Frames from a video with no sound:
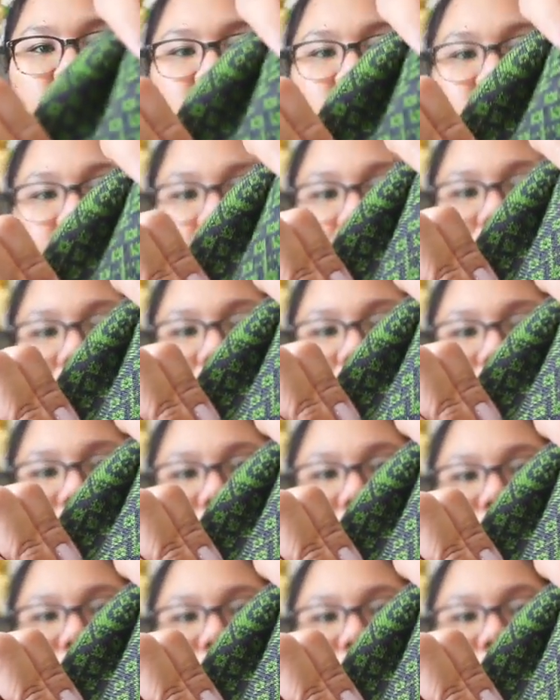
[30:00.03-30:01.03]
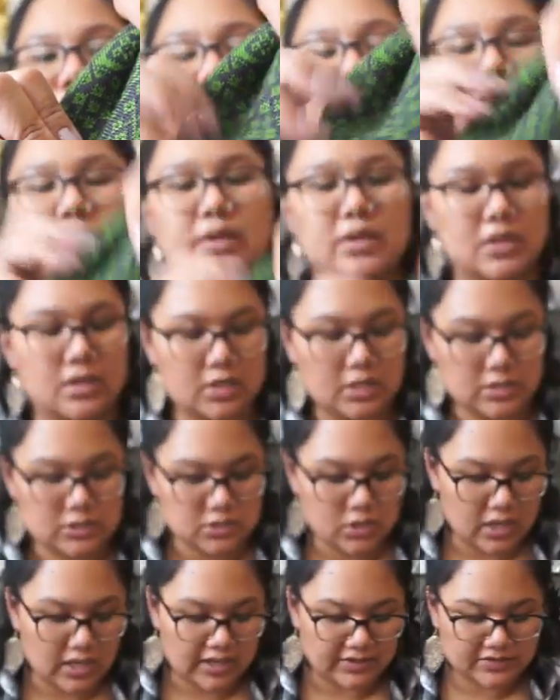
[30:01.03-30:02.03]
shadow
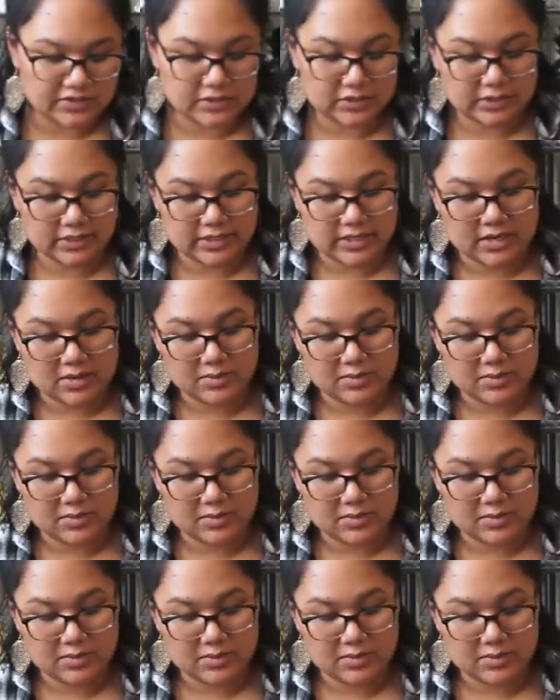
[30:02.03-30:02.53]
so i have to look it